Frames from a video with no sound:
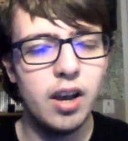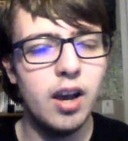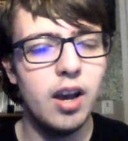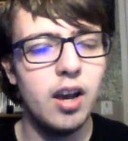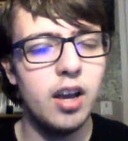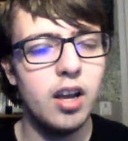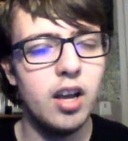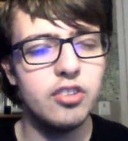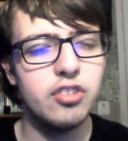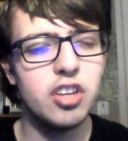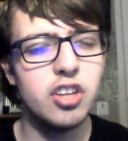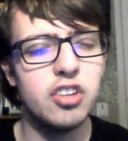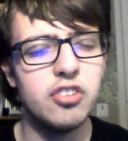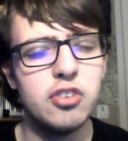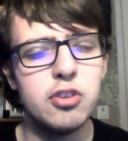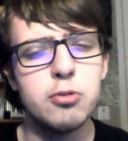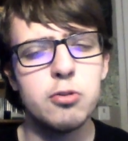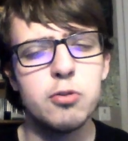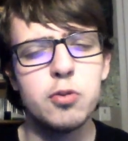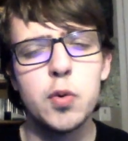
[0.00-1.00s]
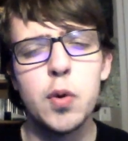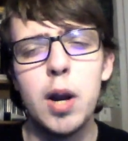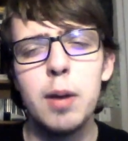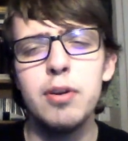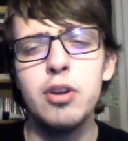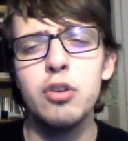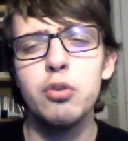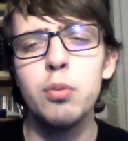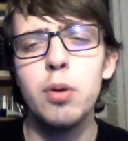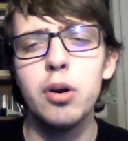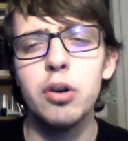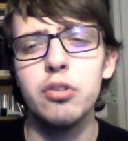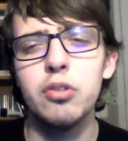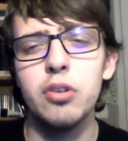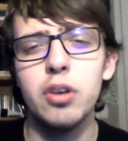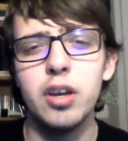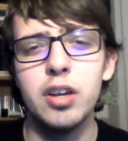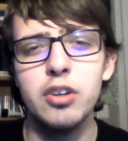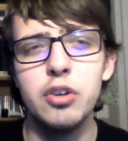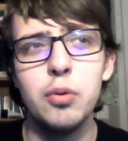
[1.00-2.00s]
Consider subscribing as well,
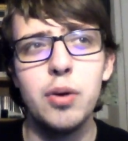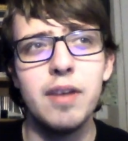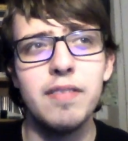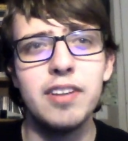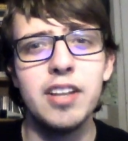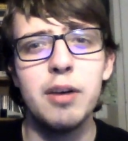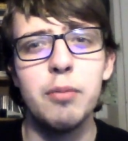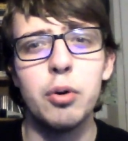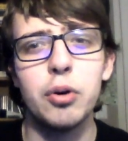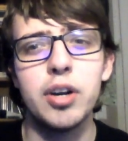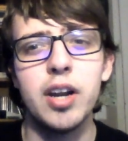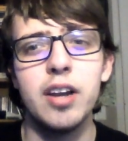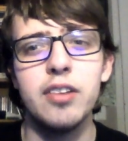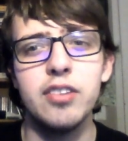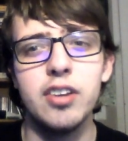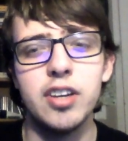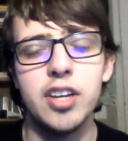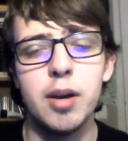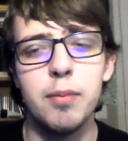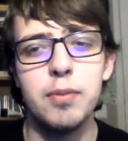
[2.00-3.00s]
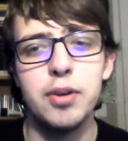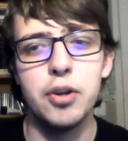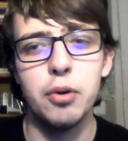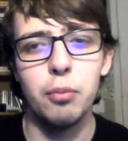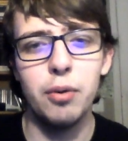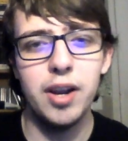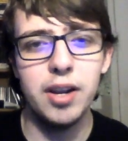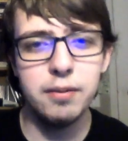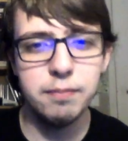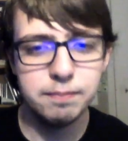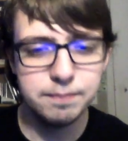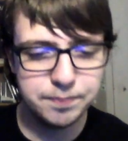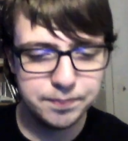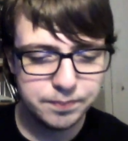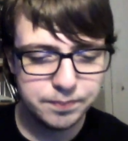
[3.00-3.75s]
because I do have a lot more content coming your way.